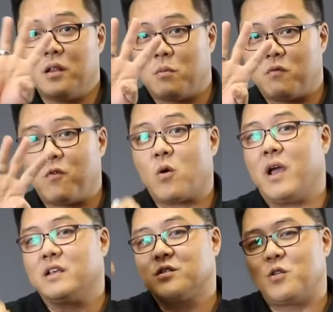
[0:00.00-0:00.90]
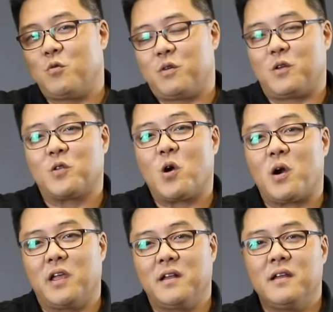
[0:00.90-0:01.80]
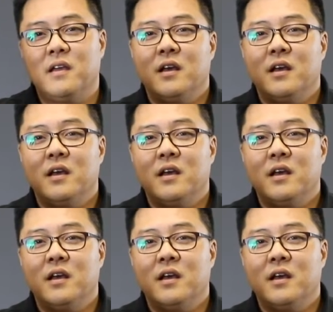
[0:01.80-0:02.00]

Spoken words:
Number 4 has to do with your target.